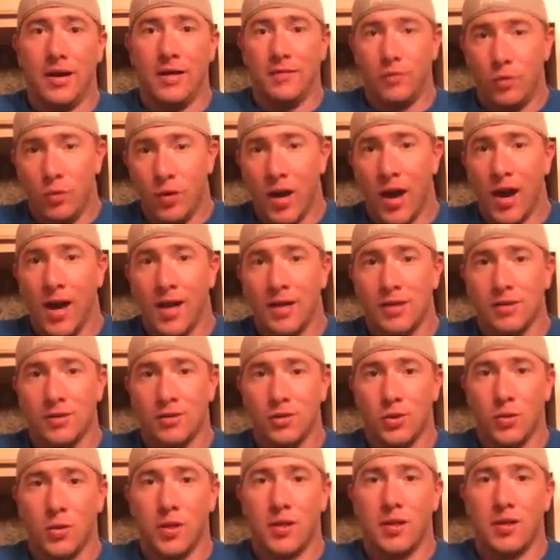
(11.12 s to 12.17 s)
if you guys
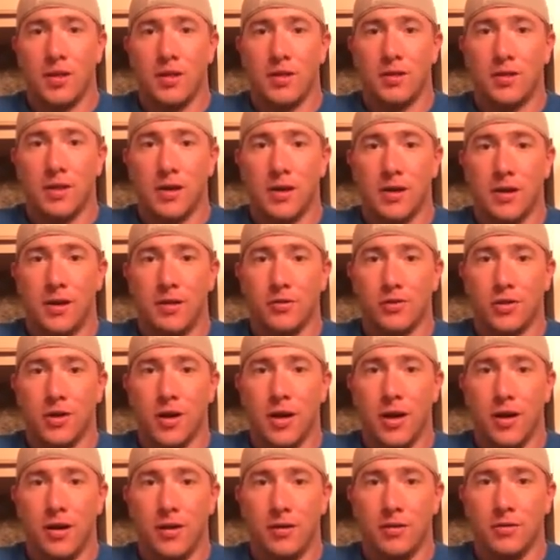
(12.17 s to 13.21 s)
enjoy these, I'll
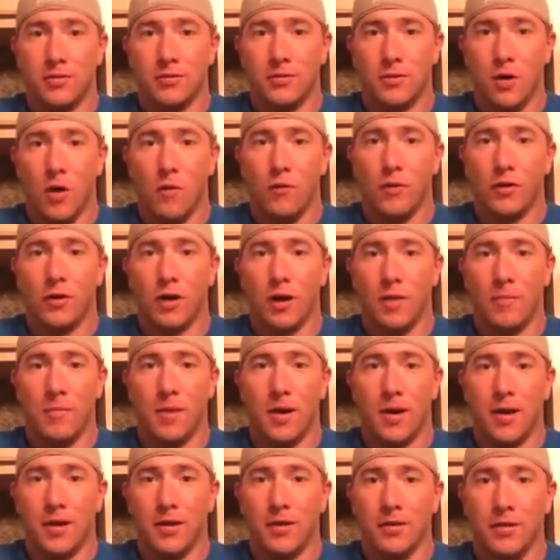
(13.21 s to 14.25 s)
try to overcome
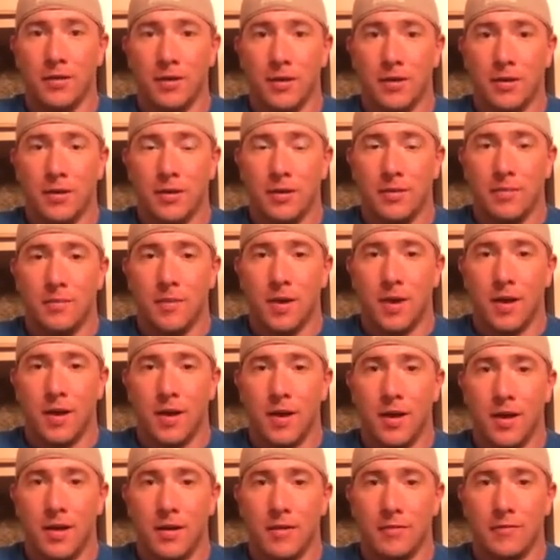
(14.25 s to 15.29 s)

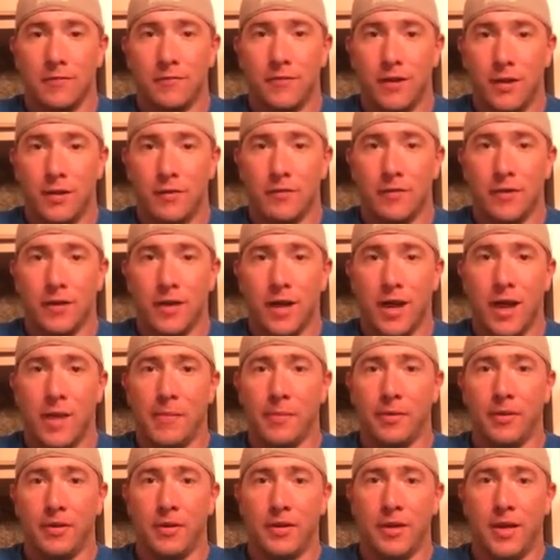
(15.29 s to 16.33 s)
my fear of the
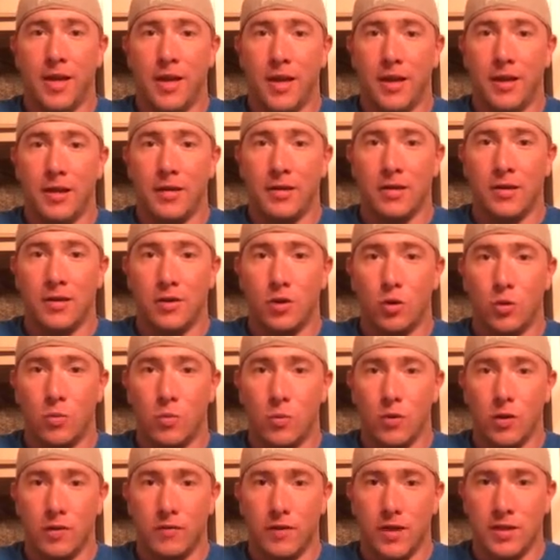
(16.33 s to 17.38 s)
camera and do
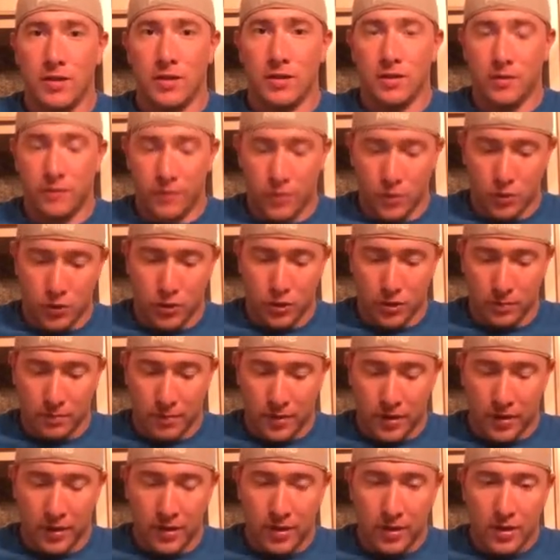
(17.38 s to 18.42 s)
more of these in the future.
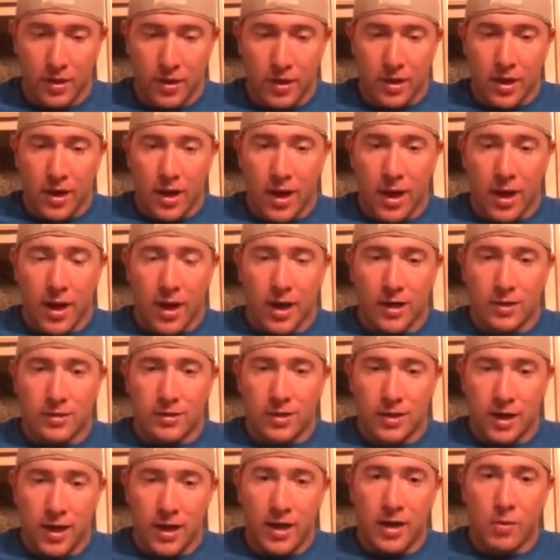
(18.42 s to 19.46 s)
But
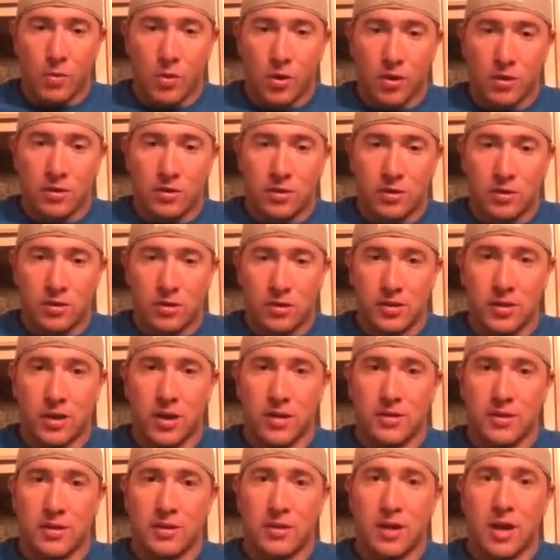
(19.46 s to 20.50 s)
today I wanted to
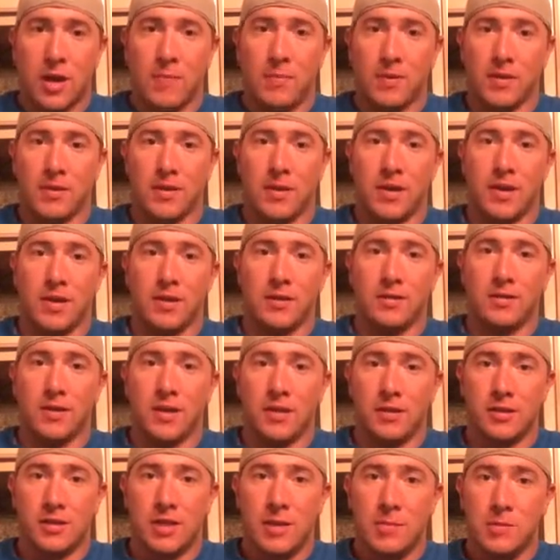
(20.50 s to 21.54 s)
discuss a topic
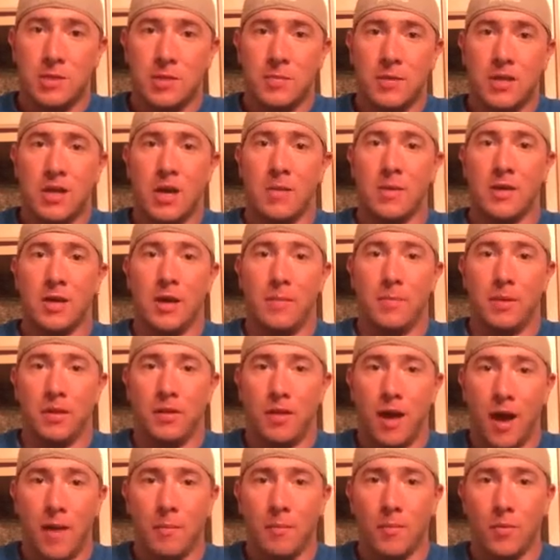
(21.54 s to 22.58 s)
that seems to be coming up a
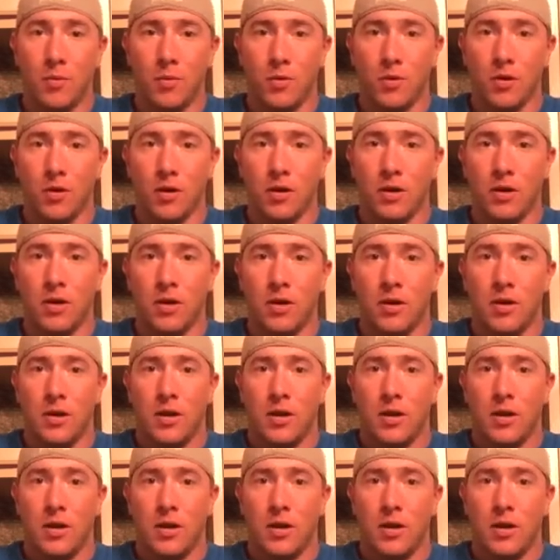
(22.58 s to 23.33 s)
lot more